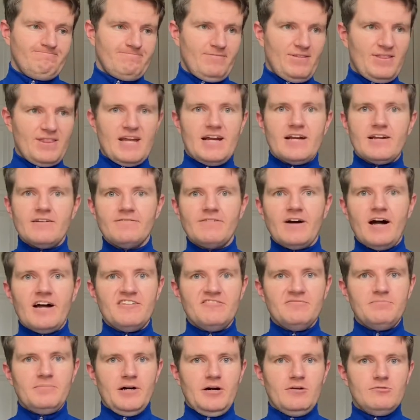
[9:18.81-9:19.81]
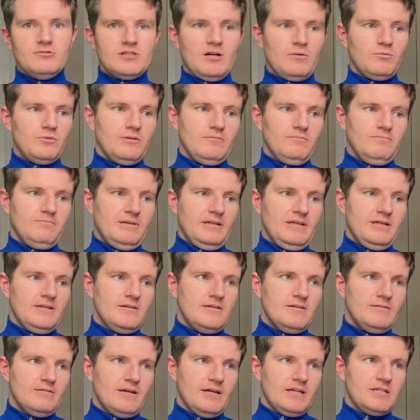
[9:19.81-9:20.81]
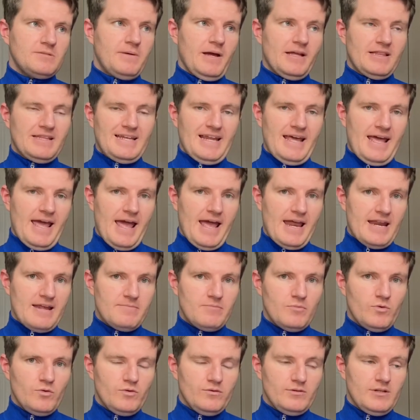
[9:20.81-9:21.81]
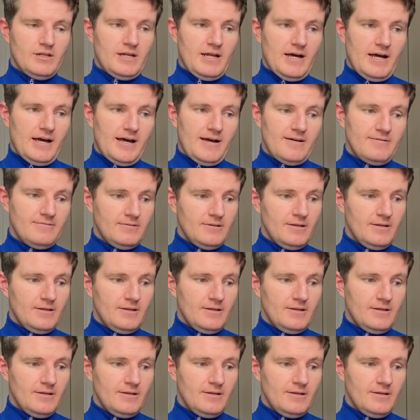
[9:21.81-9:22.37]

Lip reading: £35. I wouldn't be expecting any more than that.